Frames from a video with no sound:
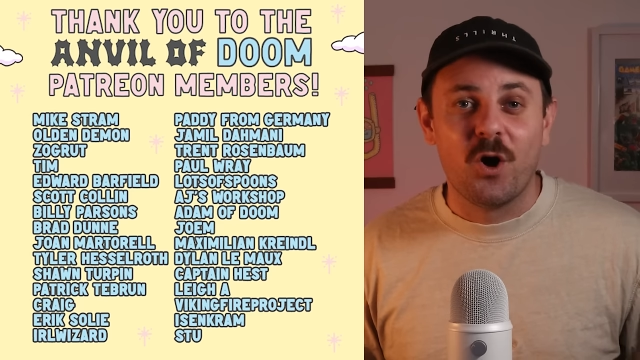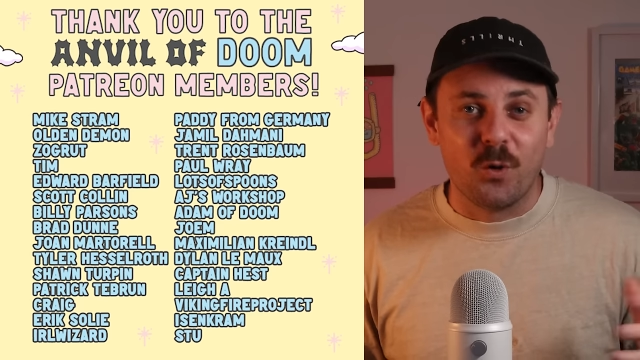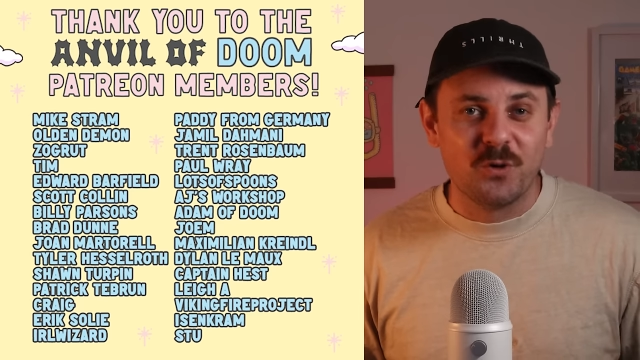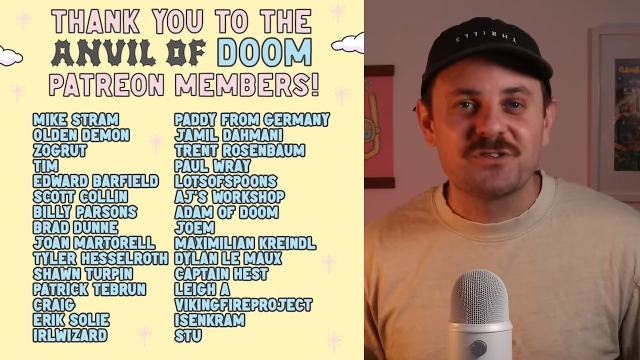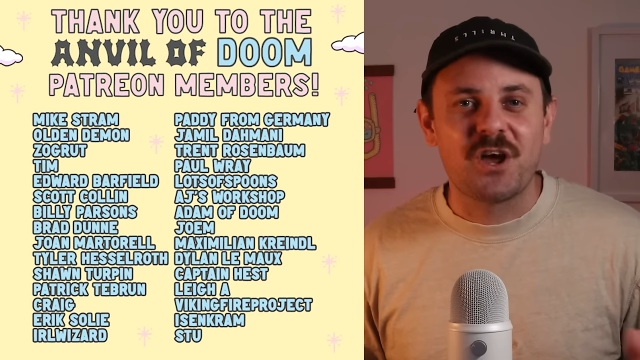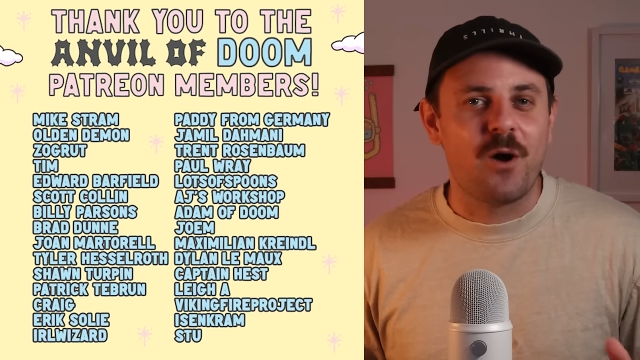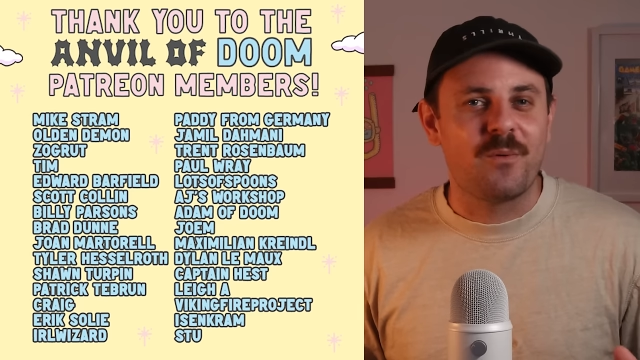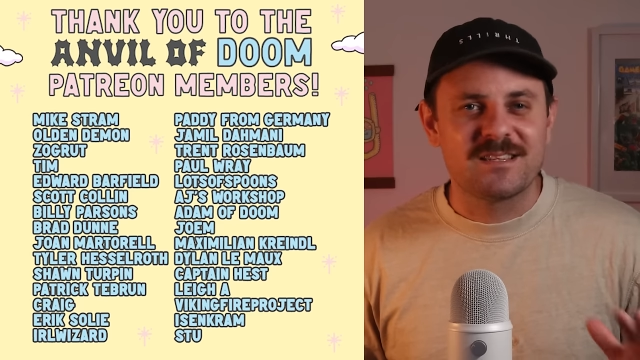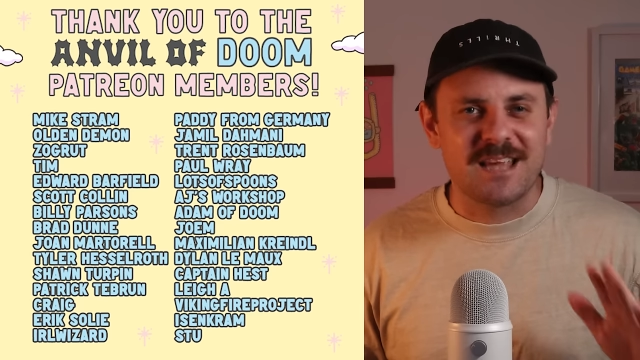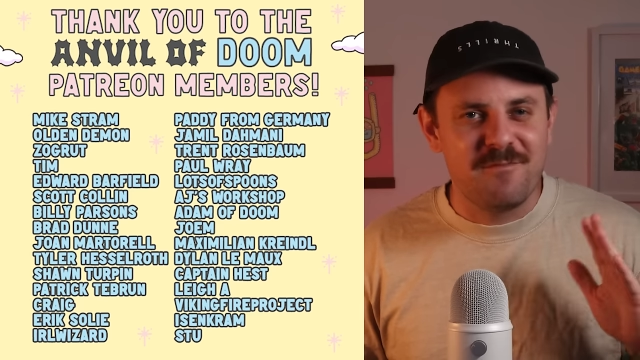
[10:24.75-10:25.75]
Also, I
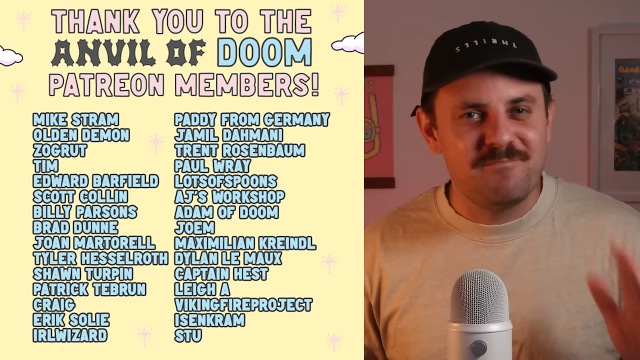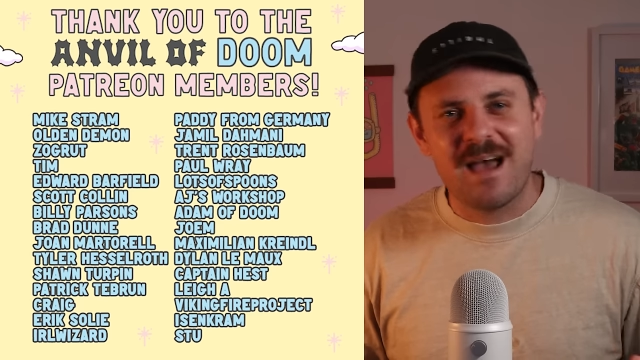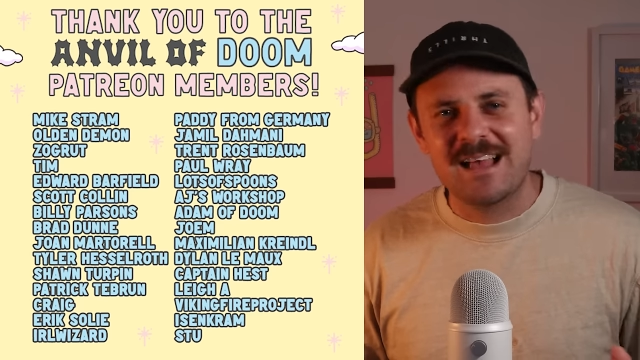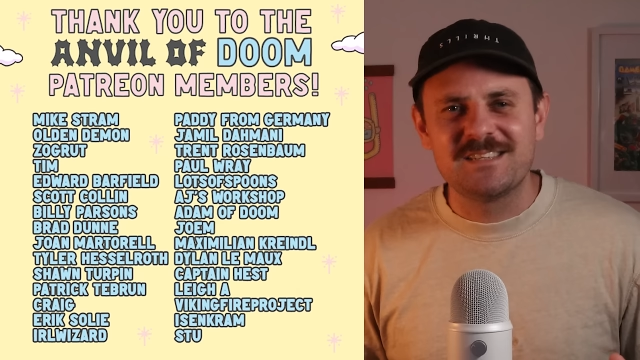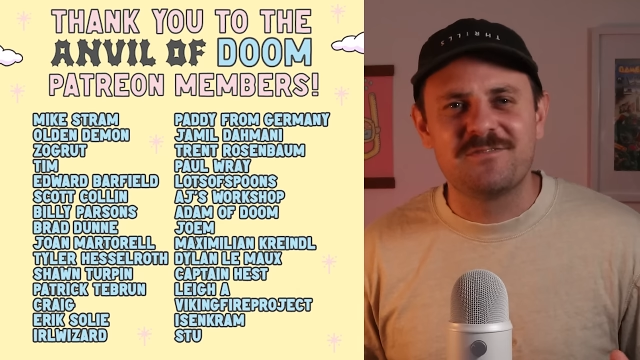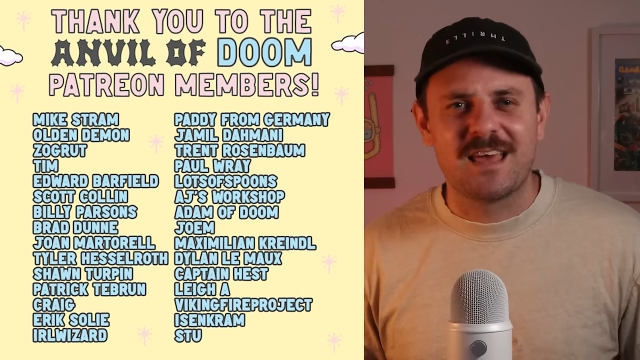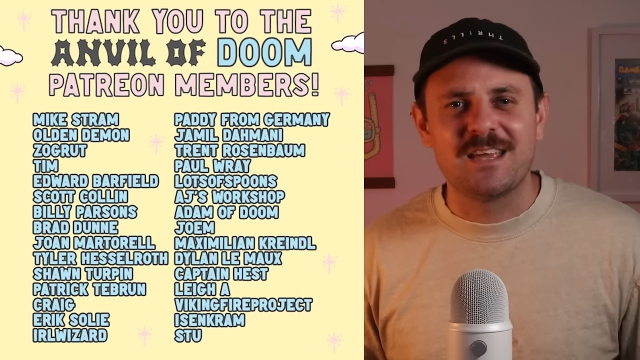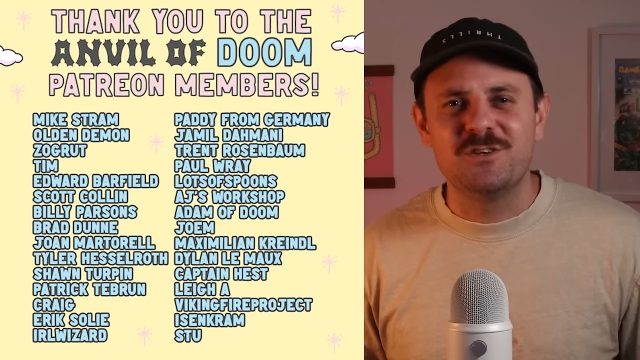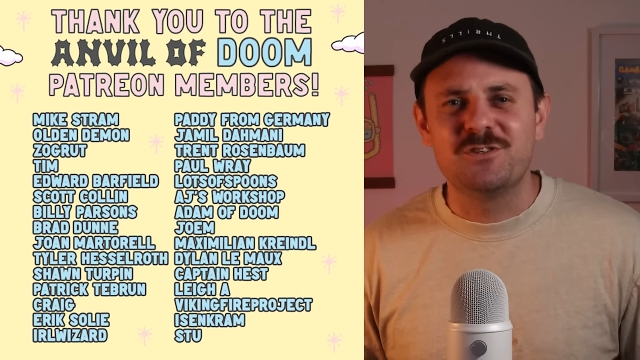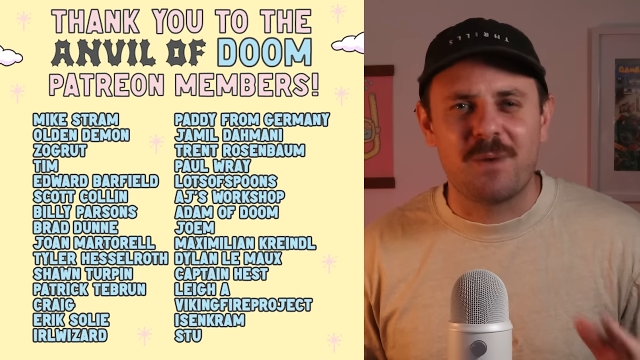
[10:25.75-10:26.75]
want to say a massive
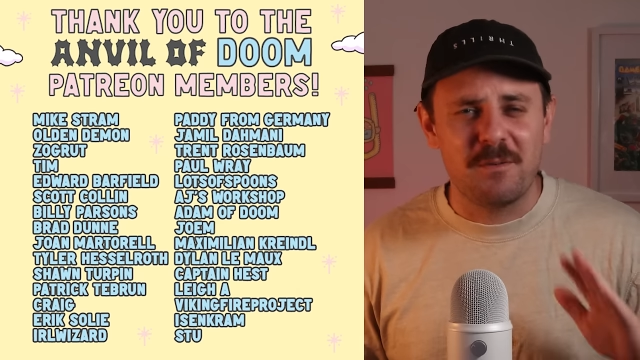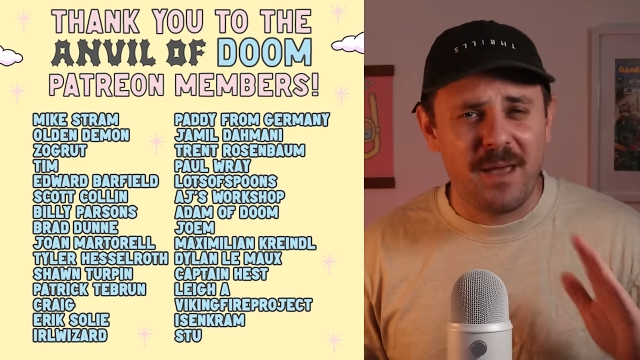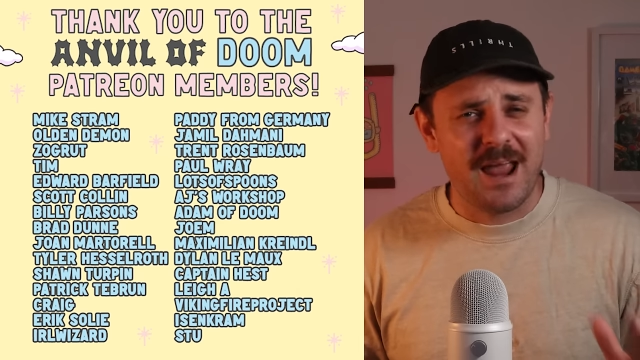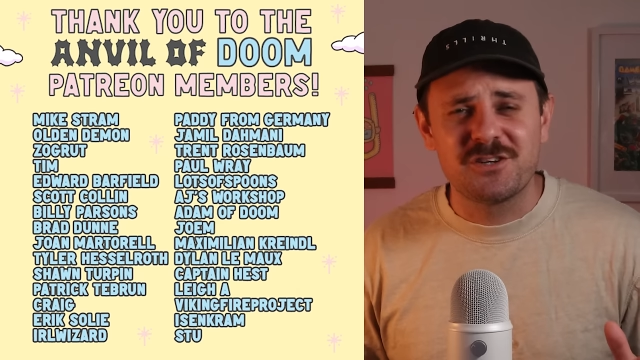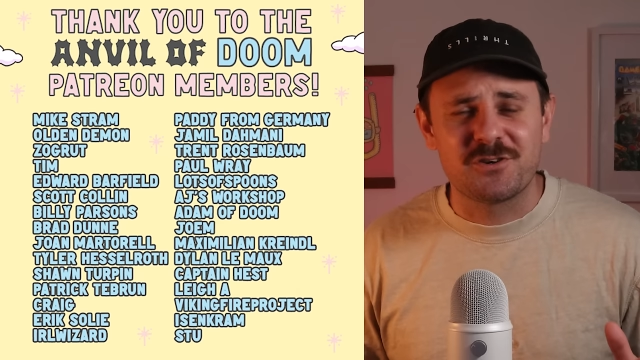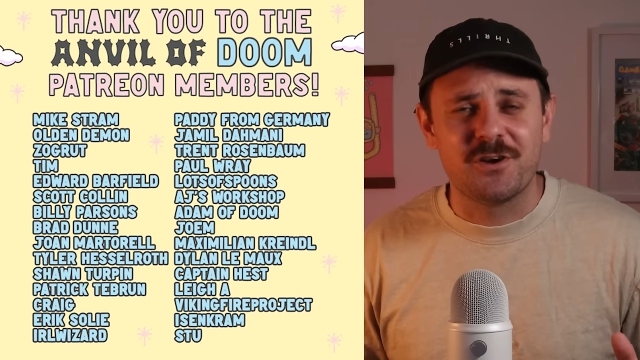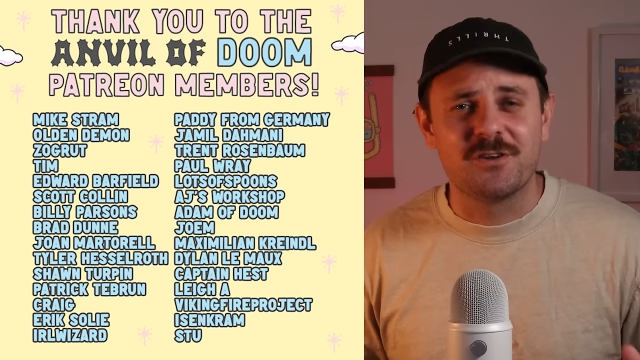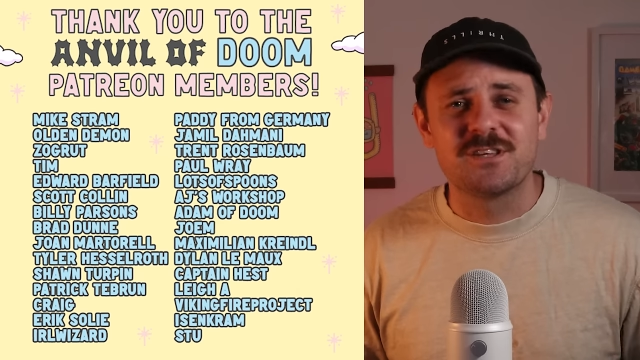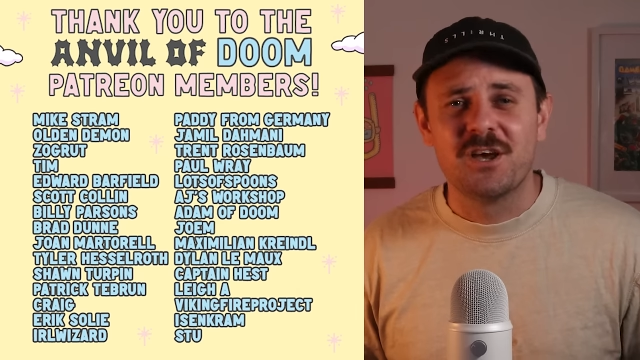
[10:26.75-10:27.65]
thank you to my Patreons.